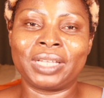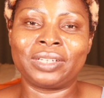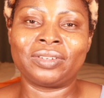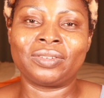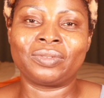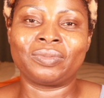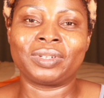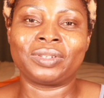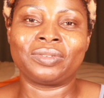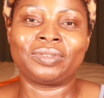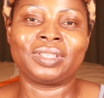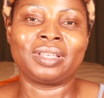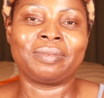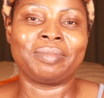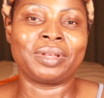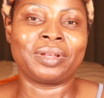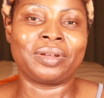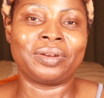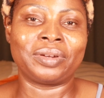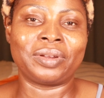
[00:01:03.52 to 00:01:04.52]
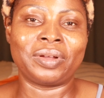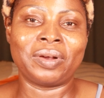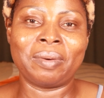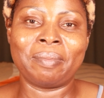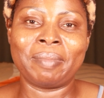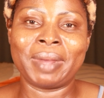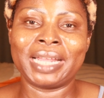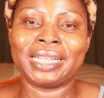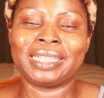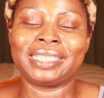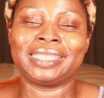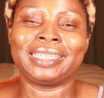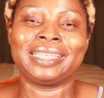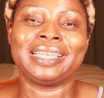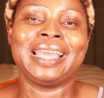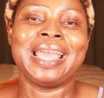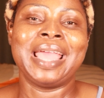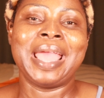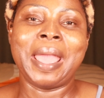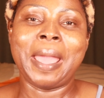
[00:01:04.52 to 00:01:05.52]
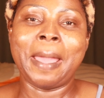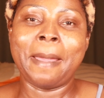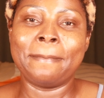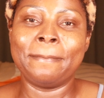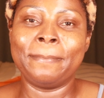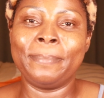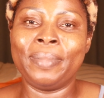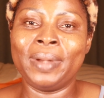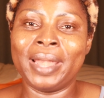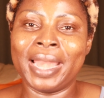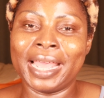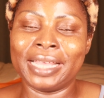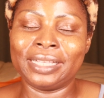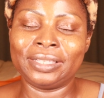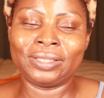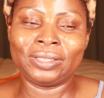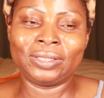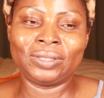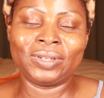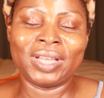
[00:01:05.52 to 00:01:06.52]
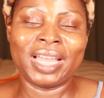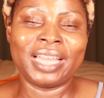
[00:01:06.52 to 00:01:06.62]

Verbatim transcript: I just want to say, may God Almighty bless you.